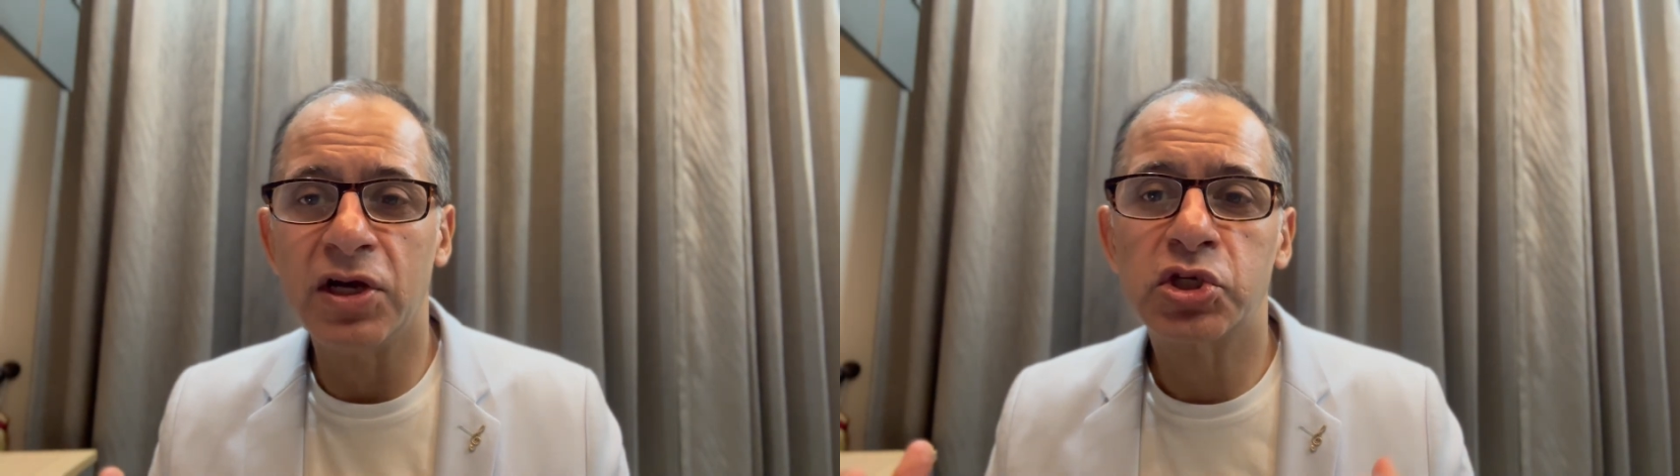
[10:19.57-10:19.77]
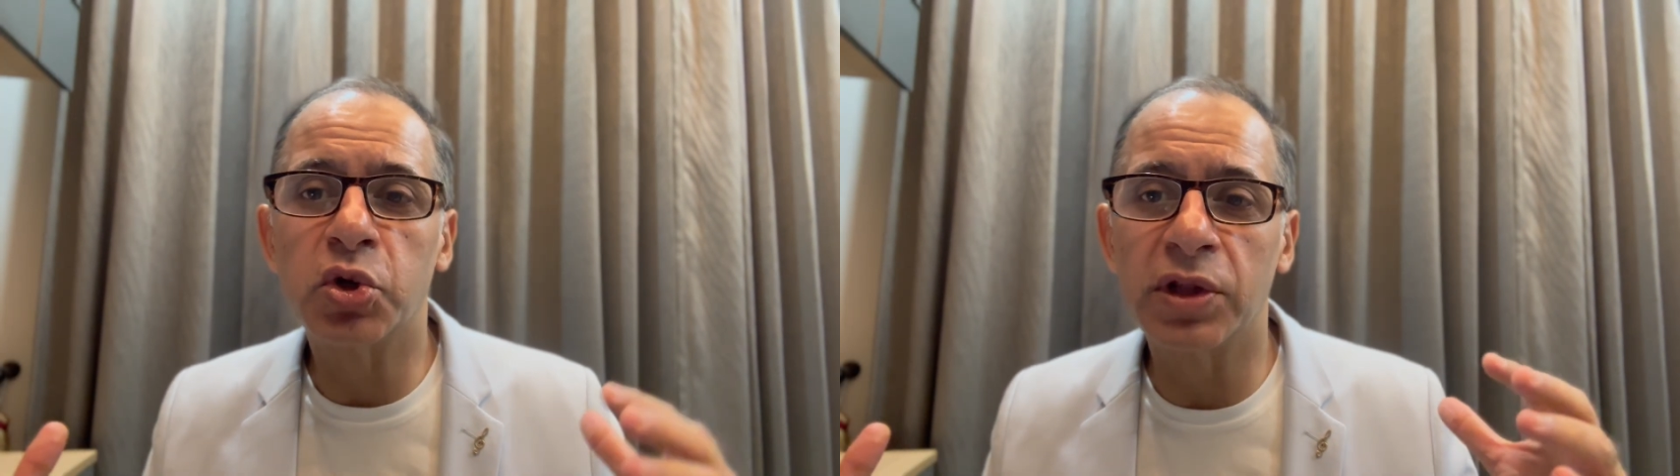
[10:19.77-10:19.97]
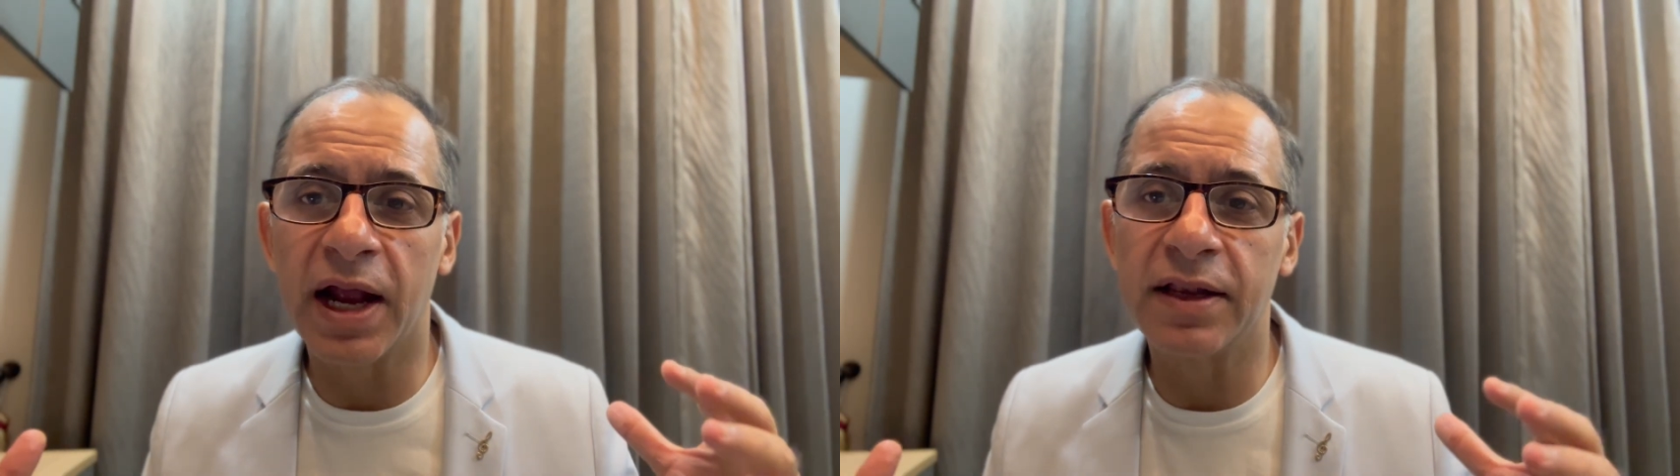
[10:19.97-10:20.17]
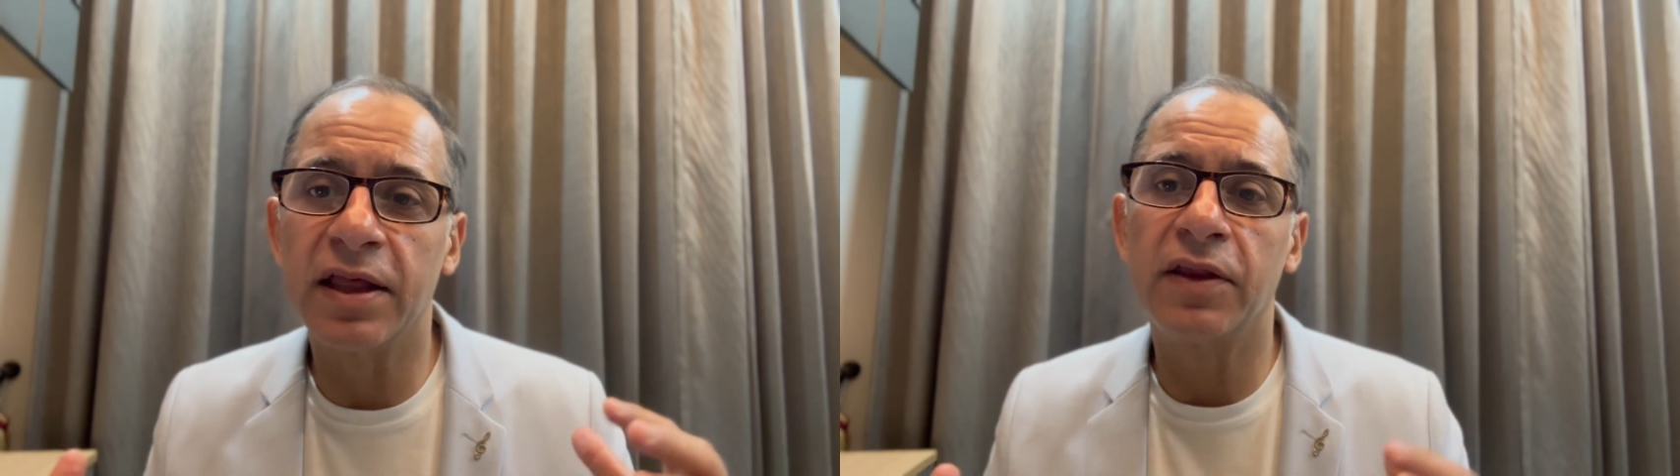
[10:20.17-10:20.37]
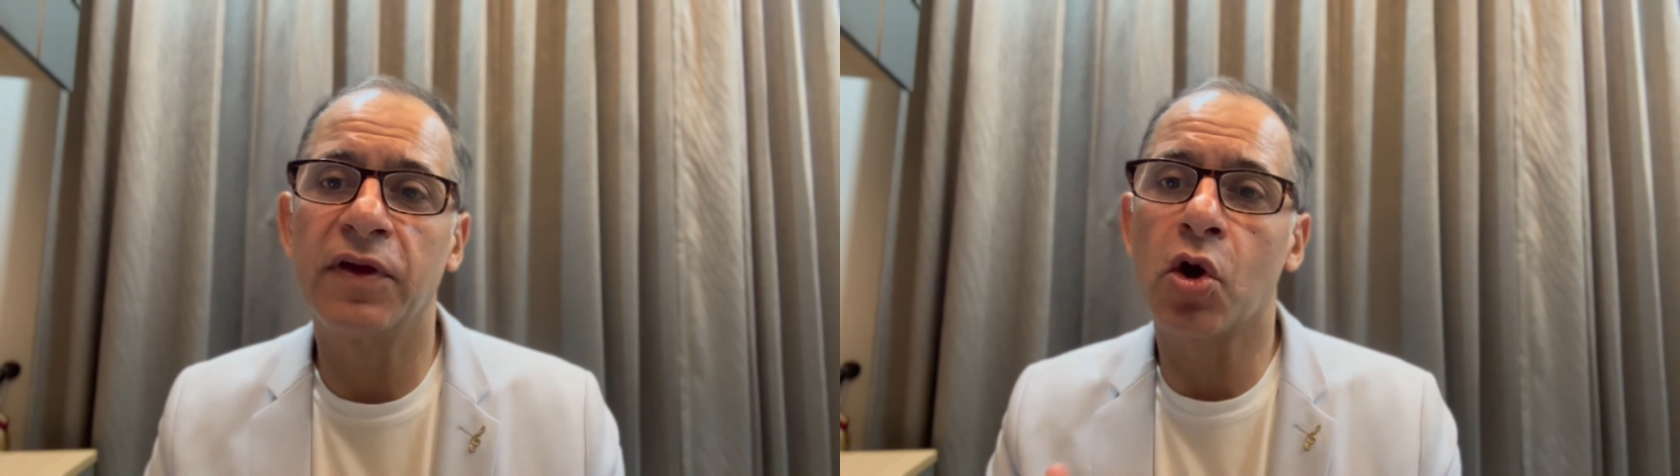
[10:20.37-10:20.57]
so that
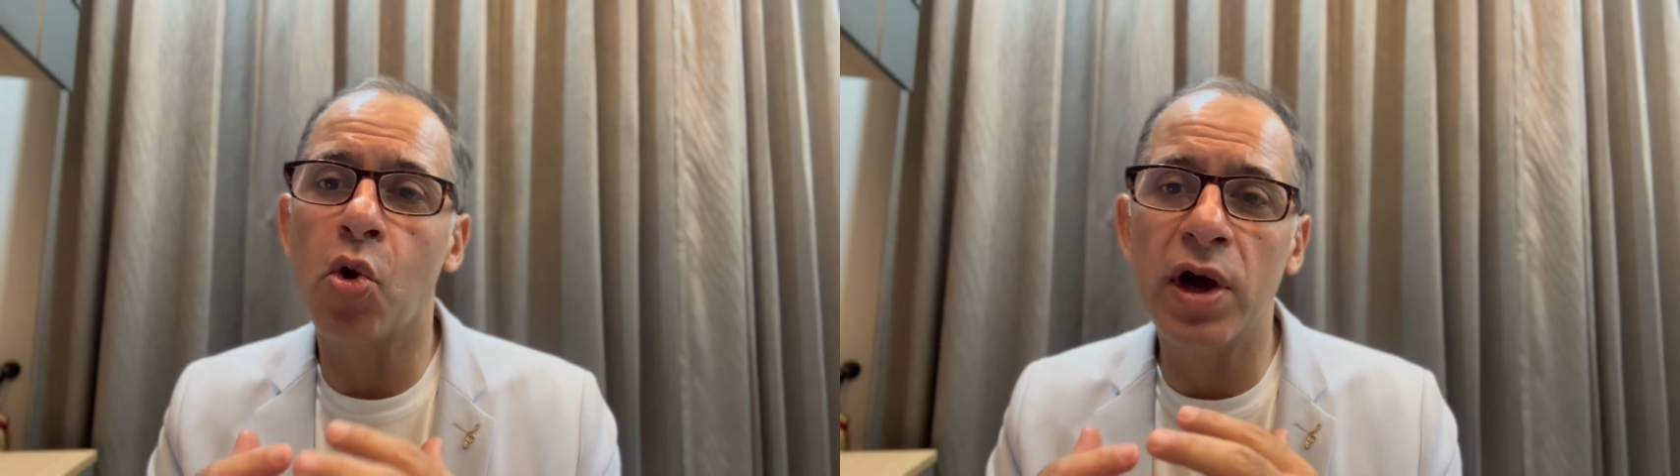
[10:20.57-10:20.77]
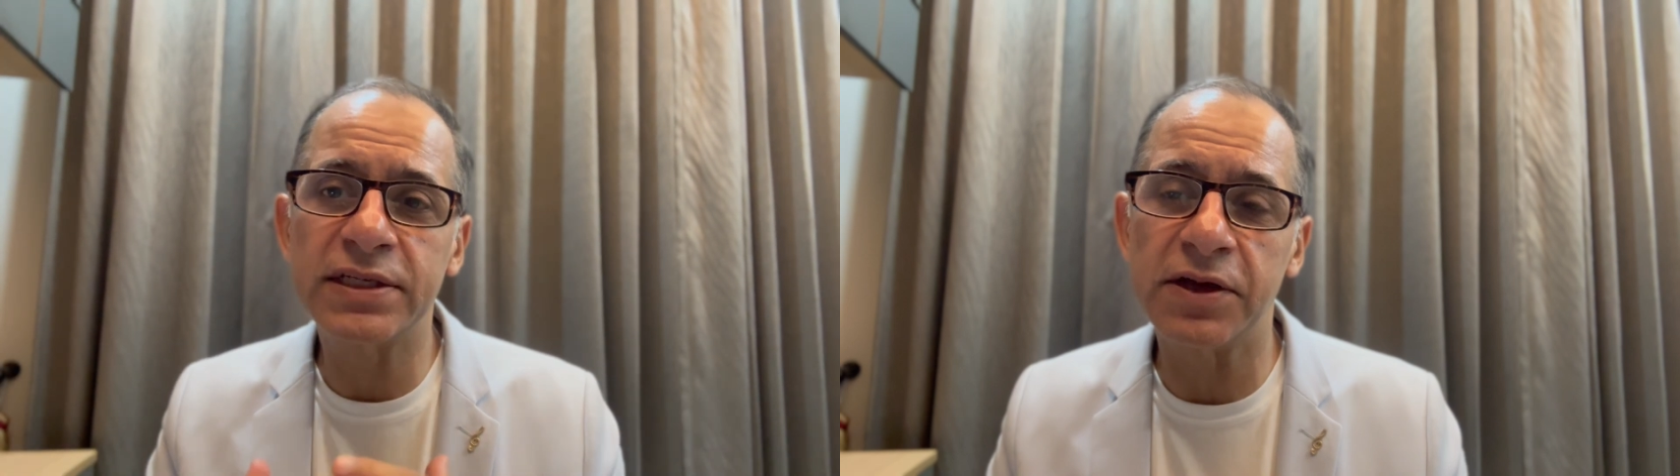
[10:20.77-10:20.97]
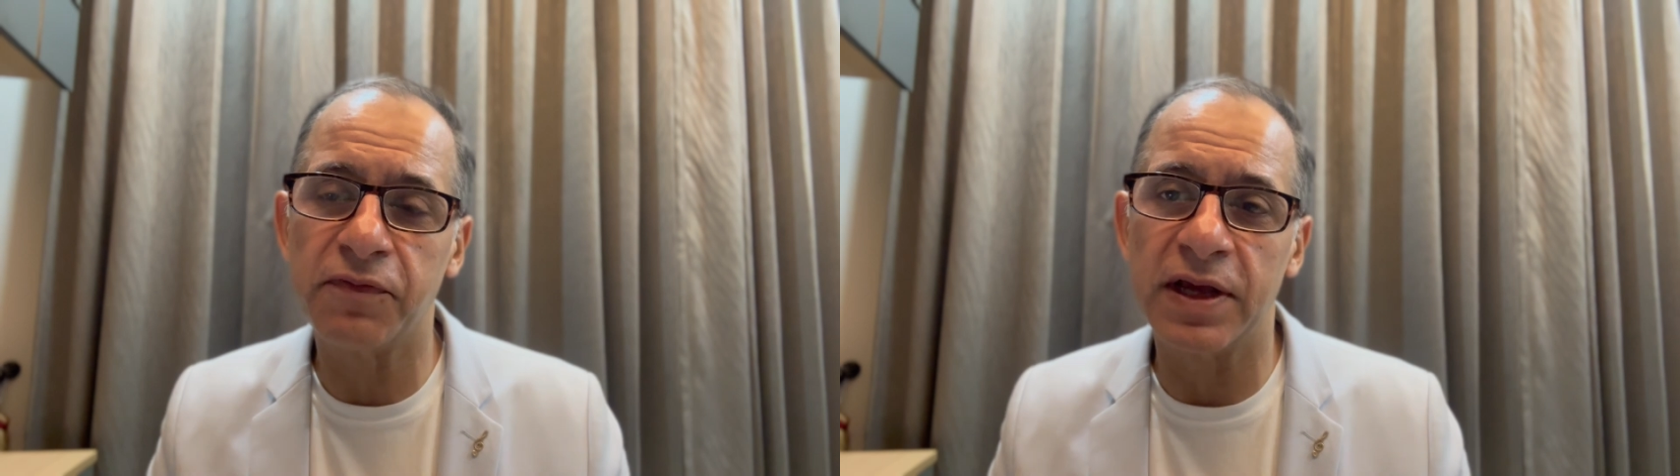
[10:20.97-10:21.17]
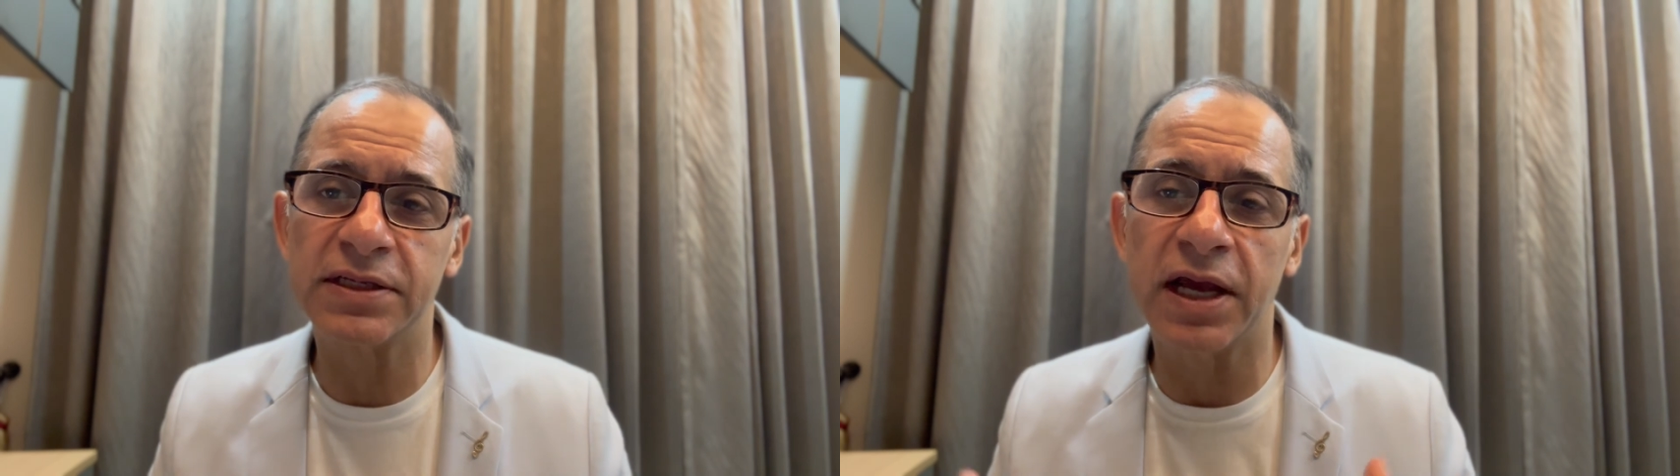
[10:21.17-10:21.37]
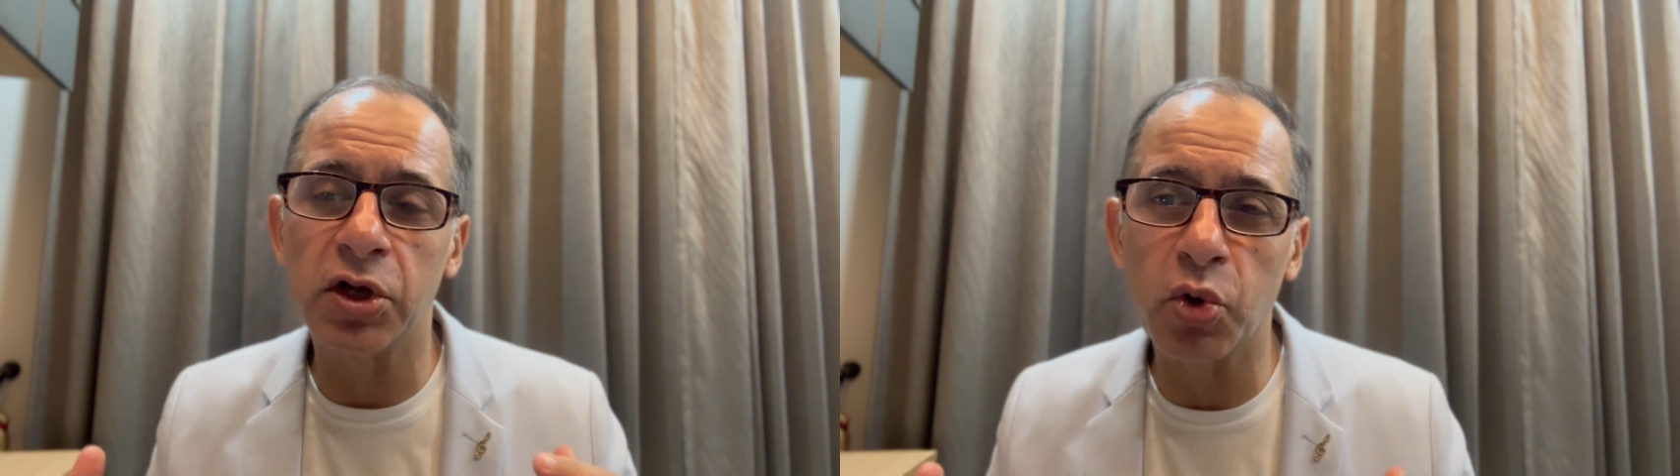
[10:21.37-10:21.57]
there is a cohesiveness and